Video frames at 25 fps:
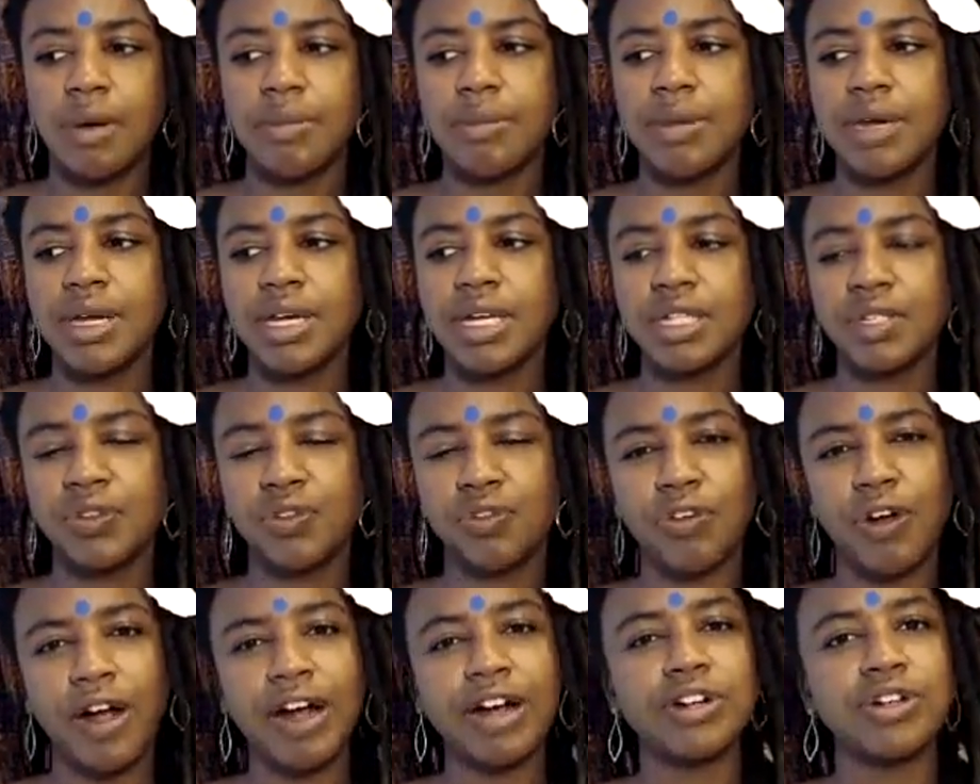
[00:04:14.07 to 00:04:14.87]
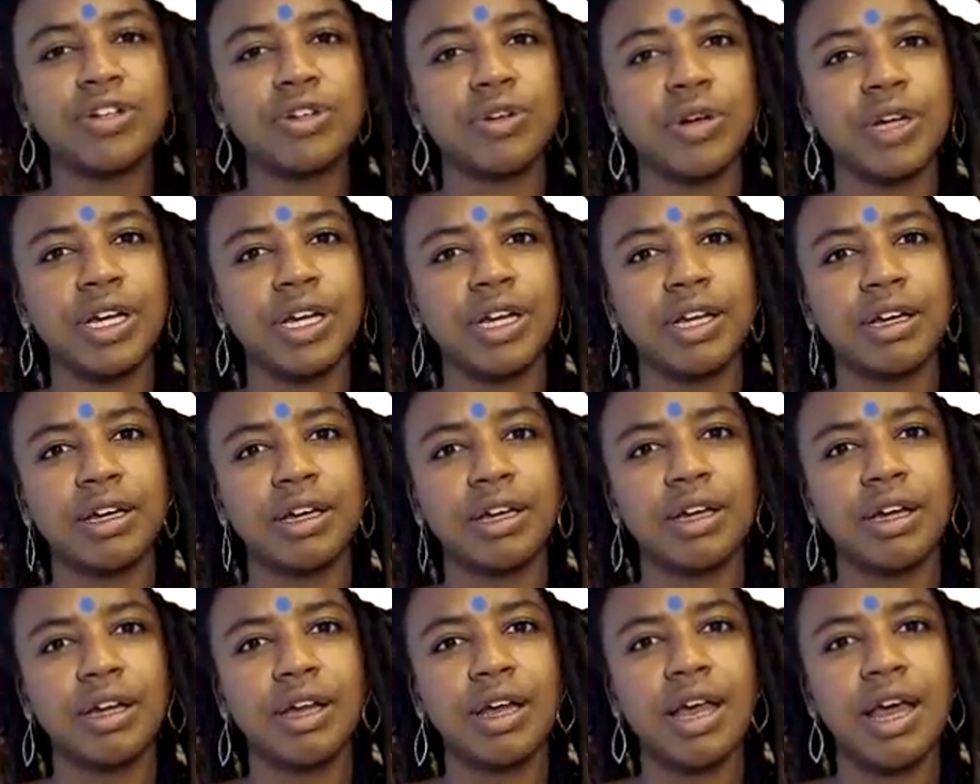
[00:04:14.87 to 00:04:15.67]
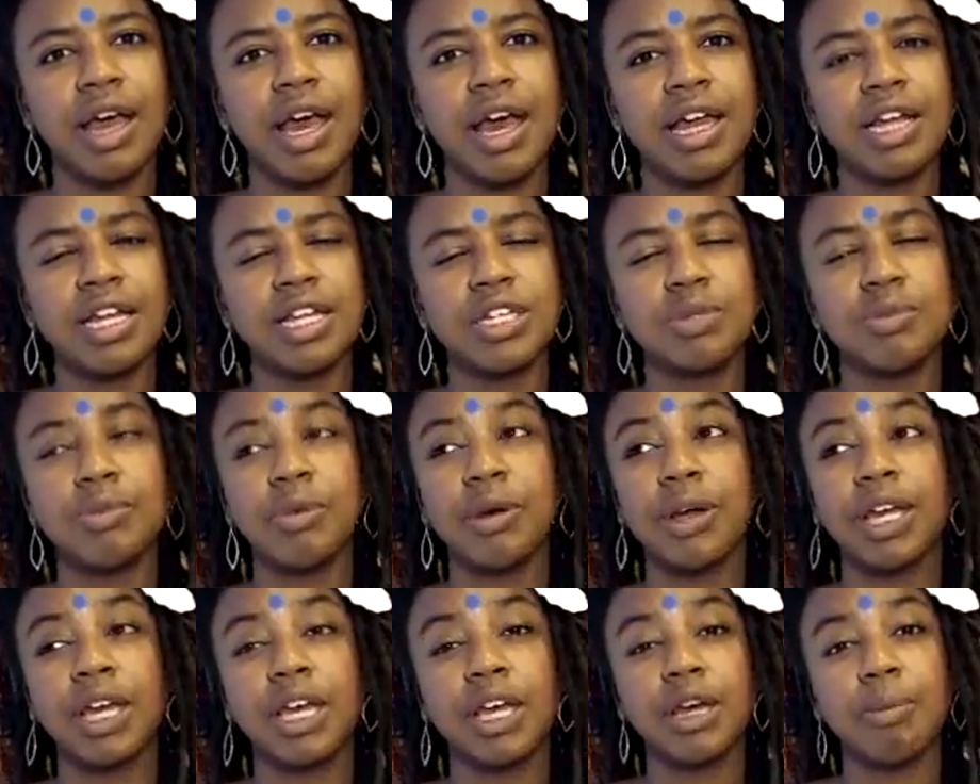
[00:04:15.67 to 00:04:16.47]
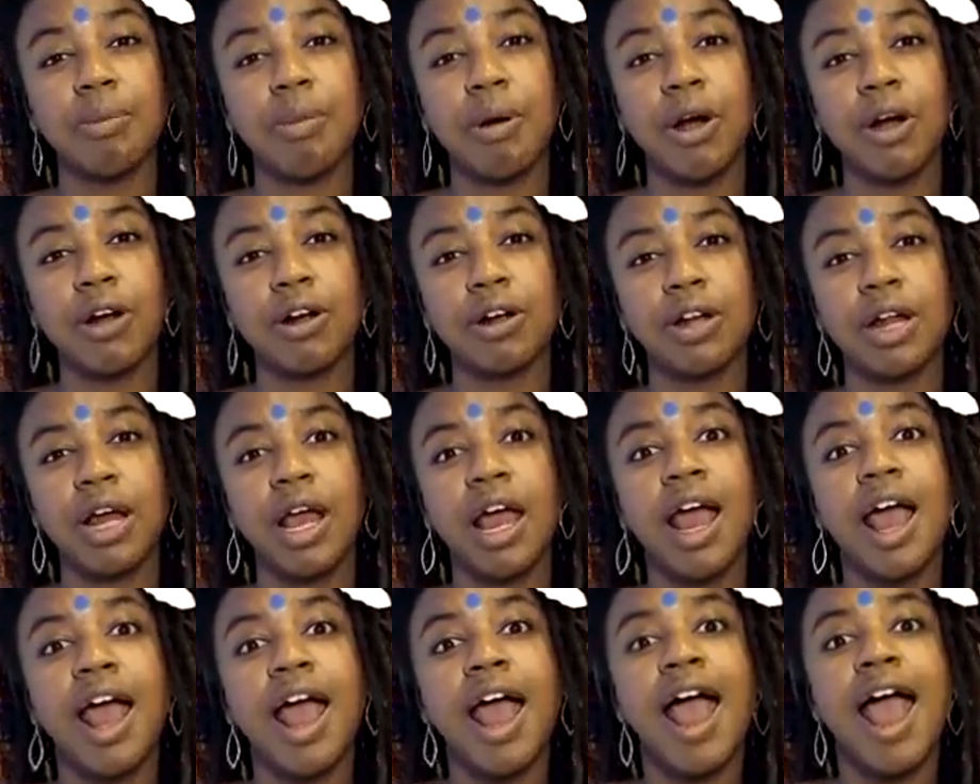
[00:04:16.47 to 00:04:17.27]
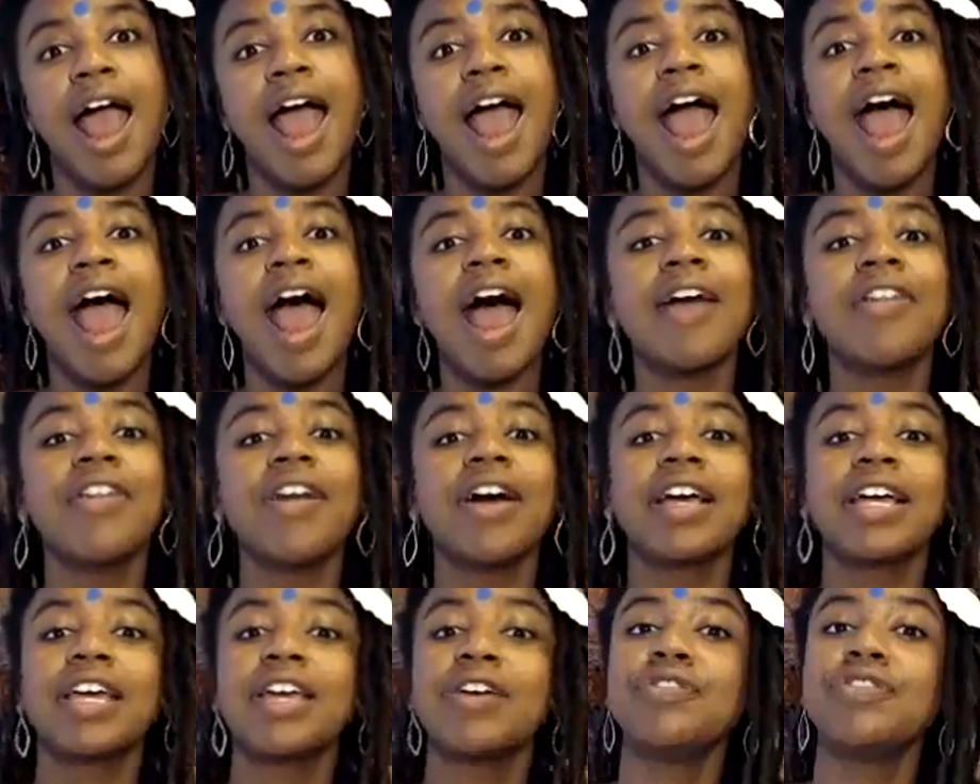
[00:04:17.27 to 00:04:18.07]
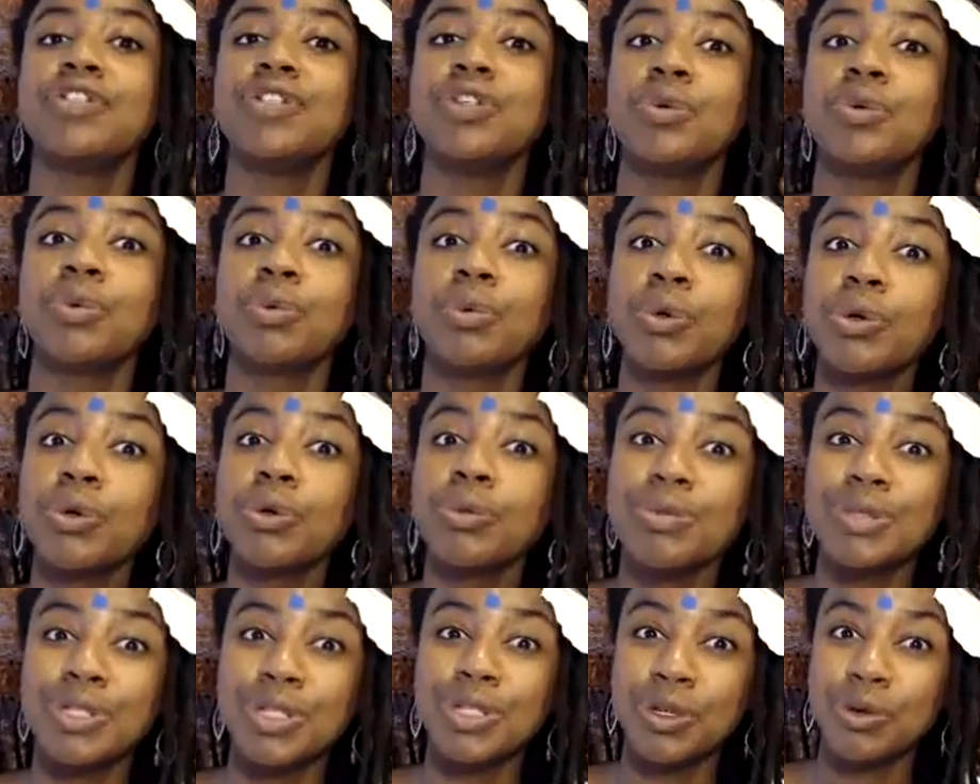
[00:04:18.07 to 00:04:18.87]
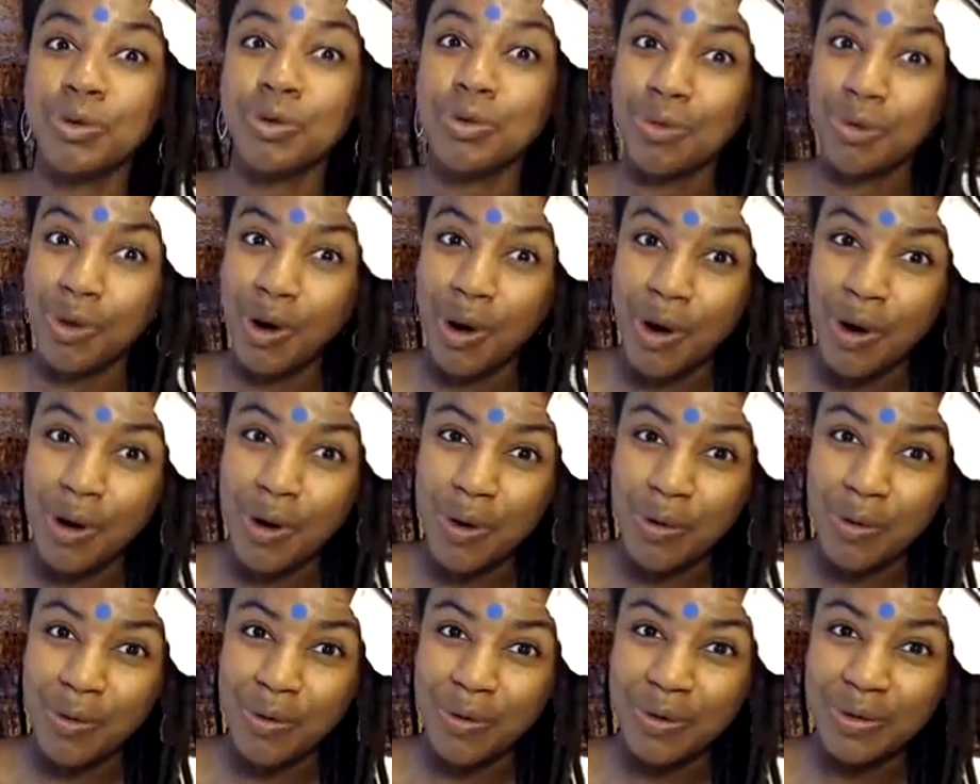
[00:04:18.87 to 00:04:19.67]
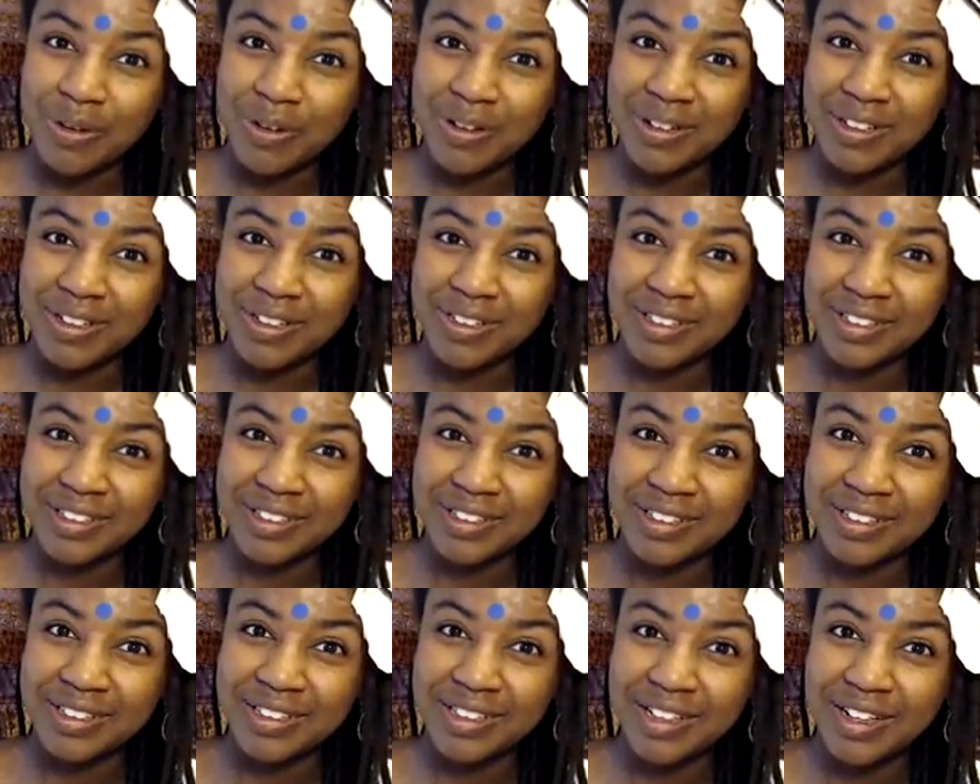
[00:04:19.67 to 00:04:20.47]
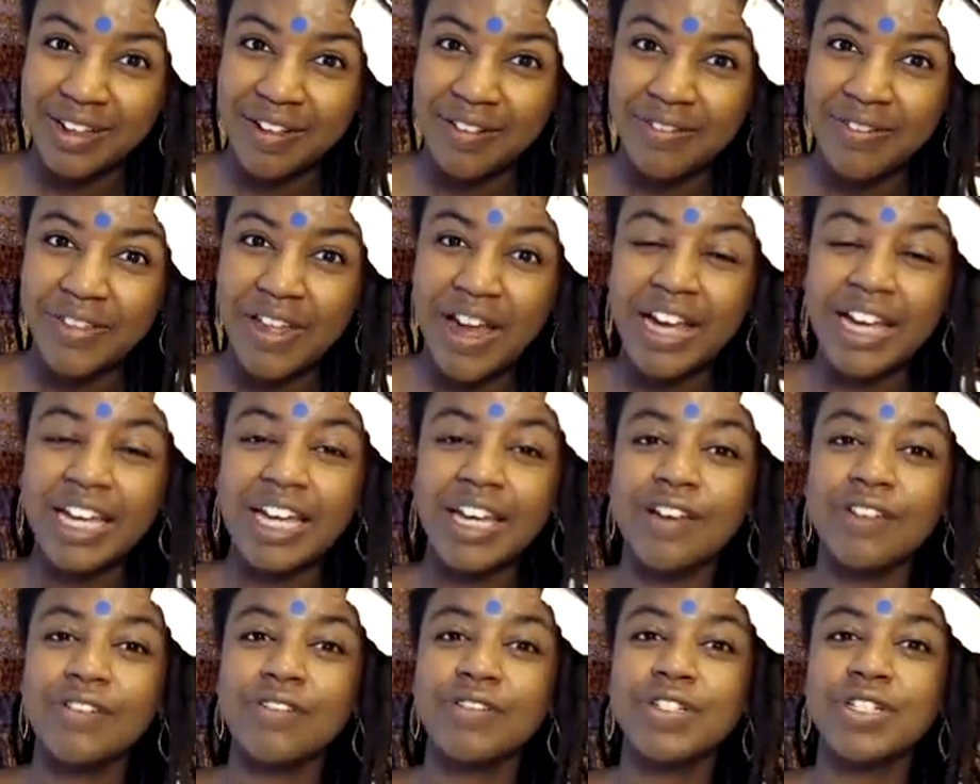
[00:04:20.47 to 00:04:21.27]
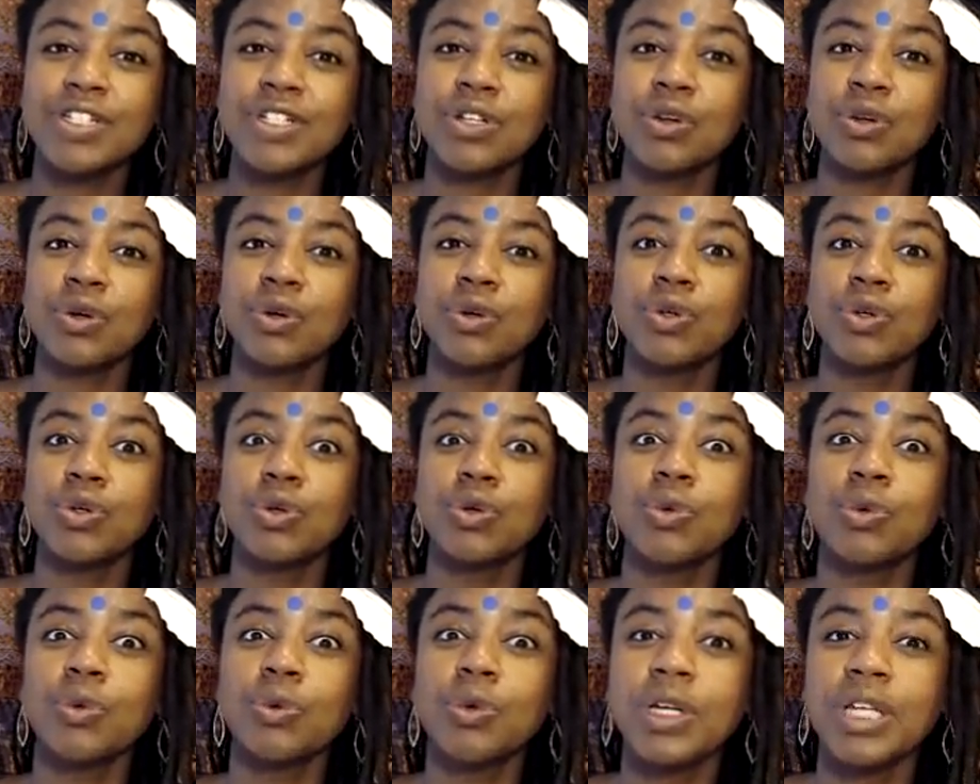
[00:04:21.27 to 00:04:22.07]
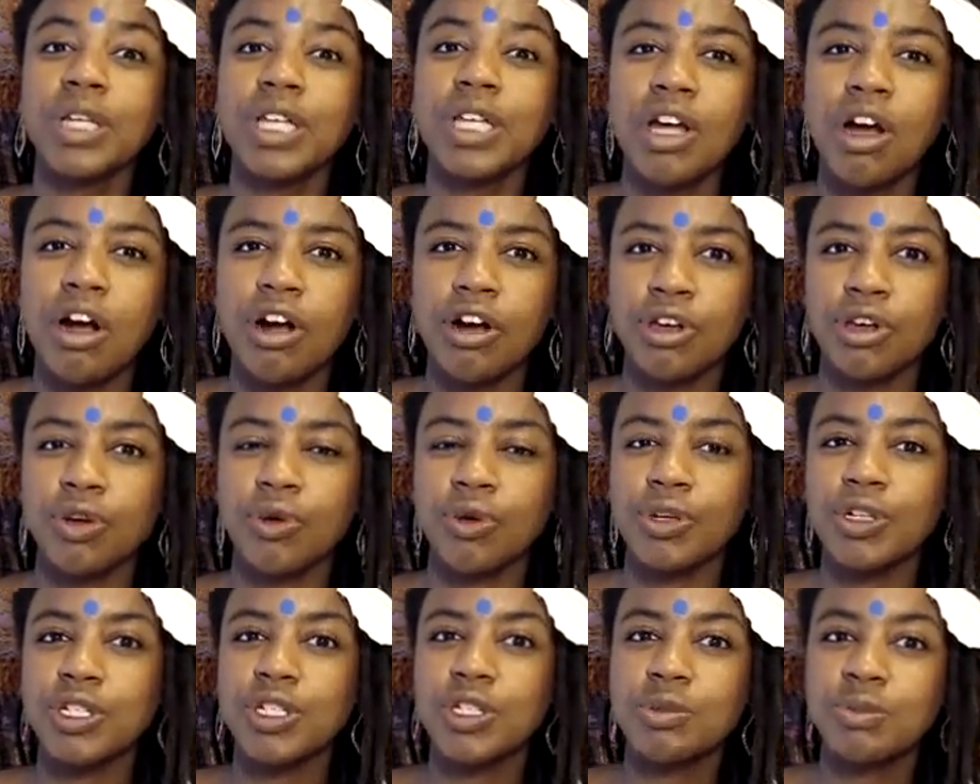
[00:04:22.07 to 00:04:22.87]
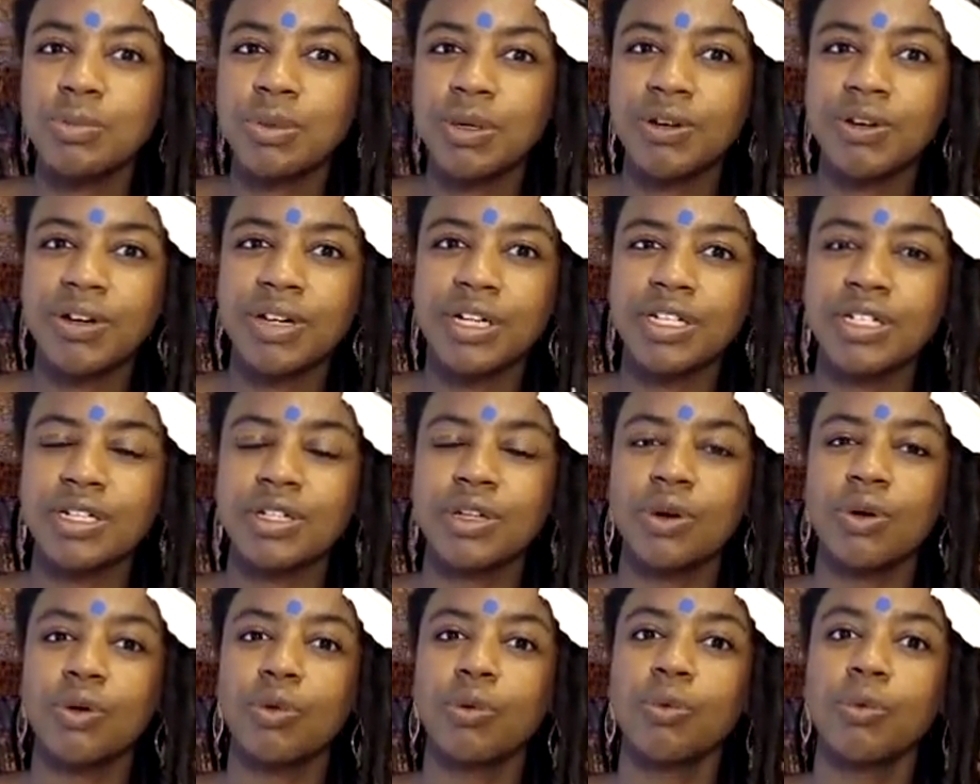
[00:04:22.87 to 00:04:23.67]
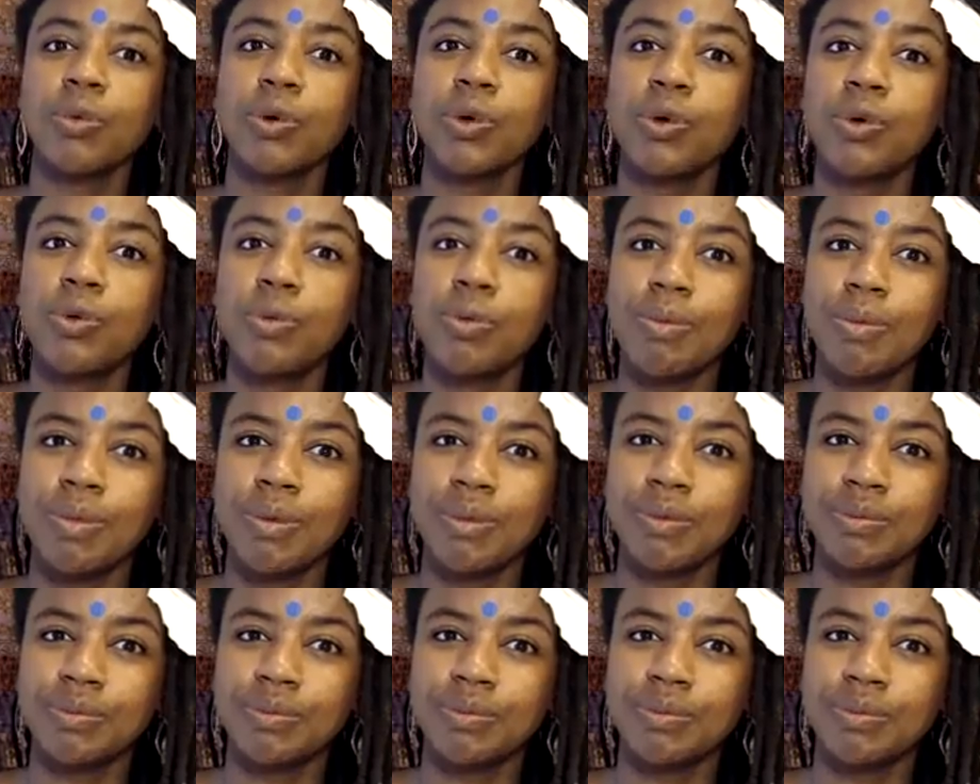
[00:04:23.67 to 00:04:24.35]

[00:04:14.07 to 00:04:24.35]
is fracturing and it's breaking apart. And that gives you room to grow. That gives who you really are, your spirit, room.